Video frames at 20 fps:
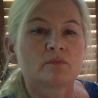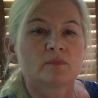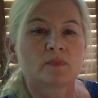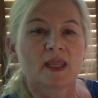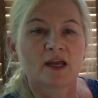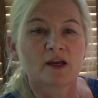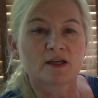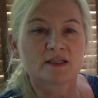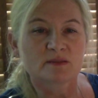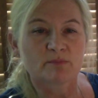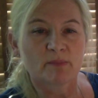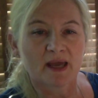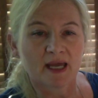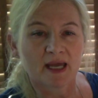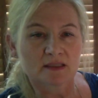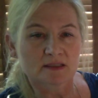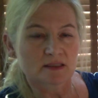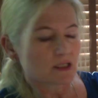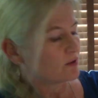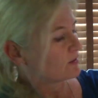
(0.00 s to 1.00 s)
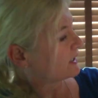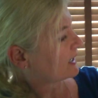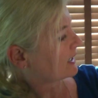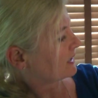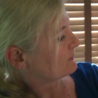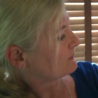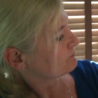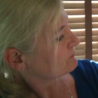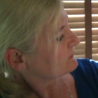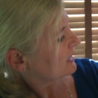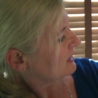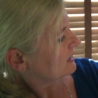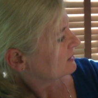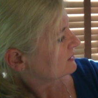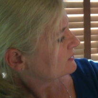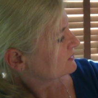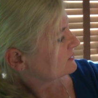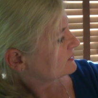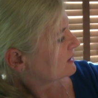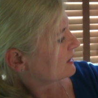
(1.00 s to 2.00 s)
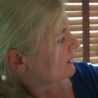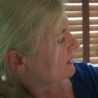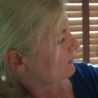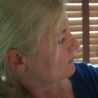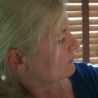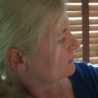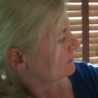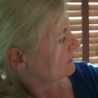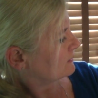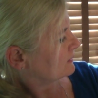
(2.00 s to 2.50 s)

There are his pants. Okay, so